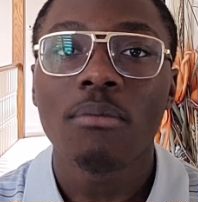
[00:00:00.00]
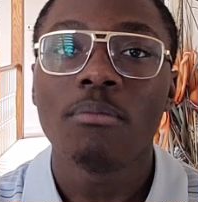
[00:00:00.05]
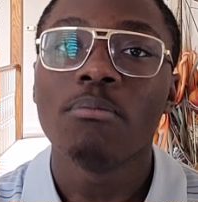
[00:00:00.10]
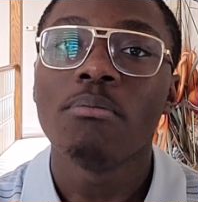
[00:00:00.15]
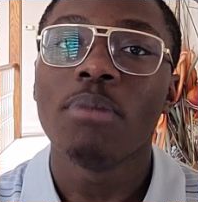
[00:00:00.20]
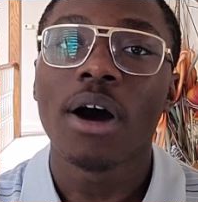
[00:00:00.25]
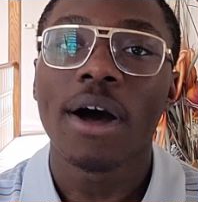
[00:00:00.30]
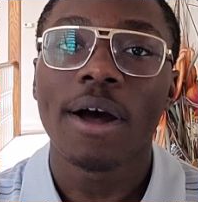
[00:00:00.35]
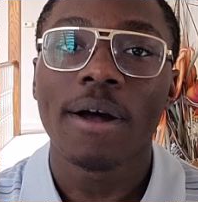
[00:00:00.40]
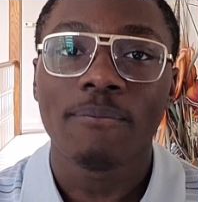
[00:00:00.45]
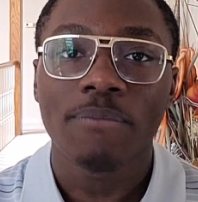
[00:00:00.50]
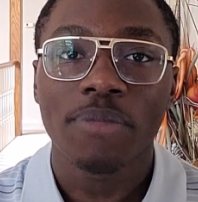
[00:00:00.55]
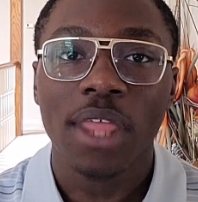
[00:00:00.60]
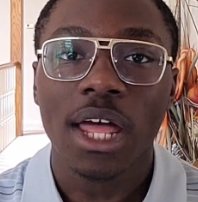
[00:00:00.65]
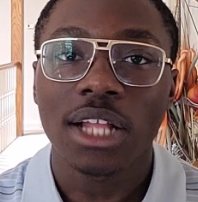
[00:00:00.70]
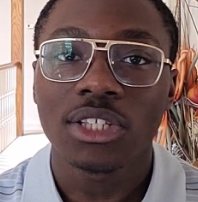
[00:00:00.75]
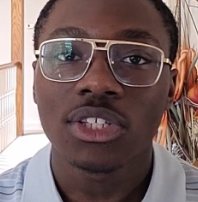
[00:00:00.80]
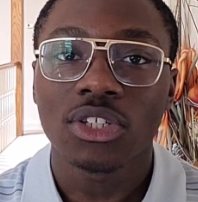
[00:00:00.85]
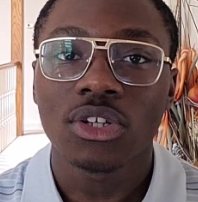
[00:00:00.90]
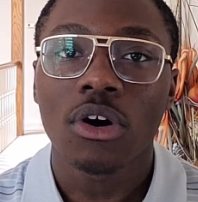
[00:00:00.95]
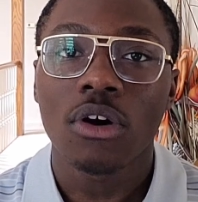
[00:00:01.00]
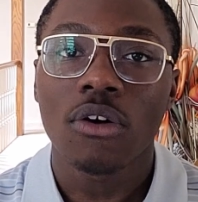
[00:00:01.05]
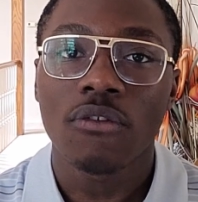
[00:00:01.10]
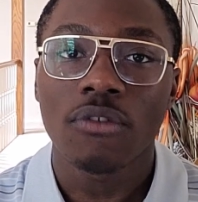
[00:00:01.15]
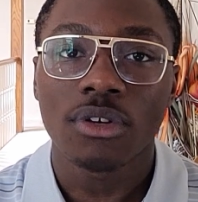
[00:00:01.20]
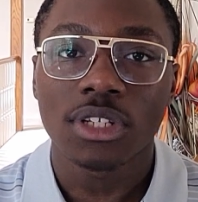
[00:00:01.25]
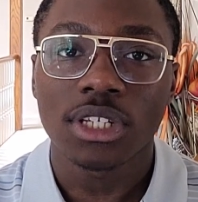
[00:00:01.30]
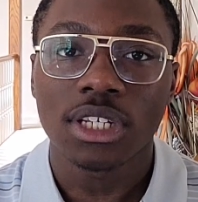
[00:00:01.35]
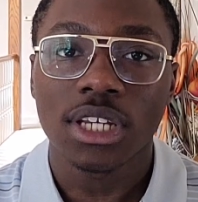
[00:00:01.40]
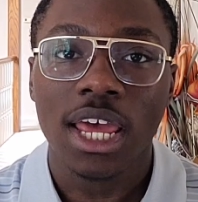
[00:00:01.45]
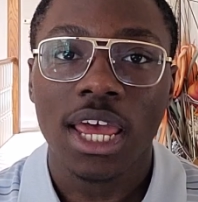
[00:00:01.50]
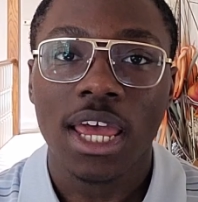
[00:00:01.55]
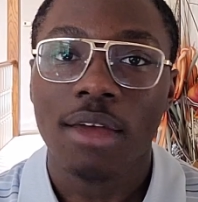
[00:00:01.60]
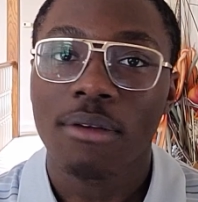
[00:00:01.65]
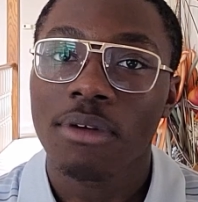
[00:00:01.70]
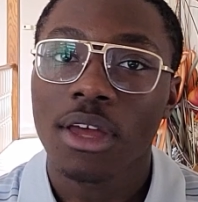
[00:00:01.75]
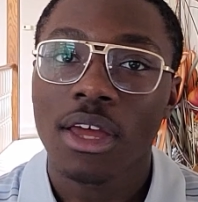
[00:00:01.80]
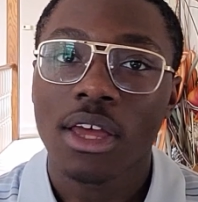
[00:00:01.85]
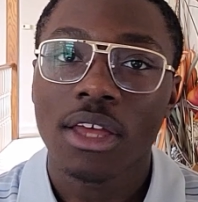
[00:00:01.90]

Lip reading: But that's all for today.